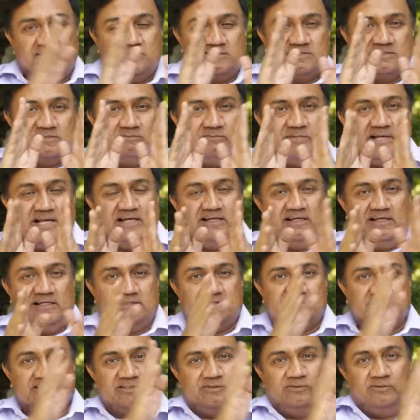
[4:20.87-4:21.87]
this is bad luck,
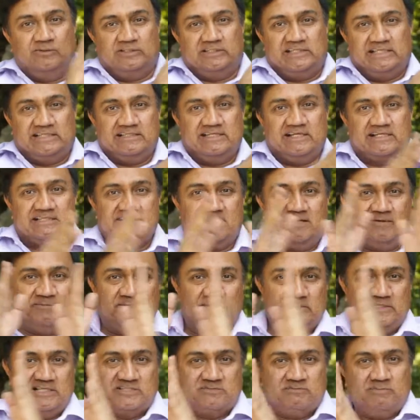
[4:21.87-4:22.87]
this is a good thing that's
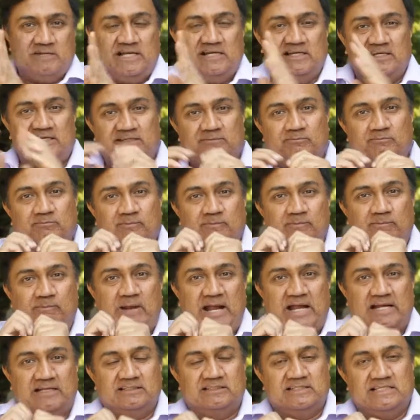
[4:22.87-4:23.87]
happened, that's bad luck,
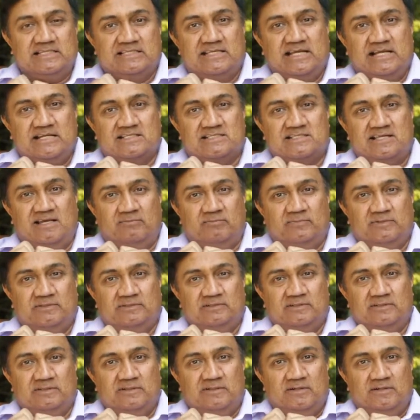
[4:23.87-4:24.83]
bad thing that has happened.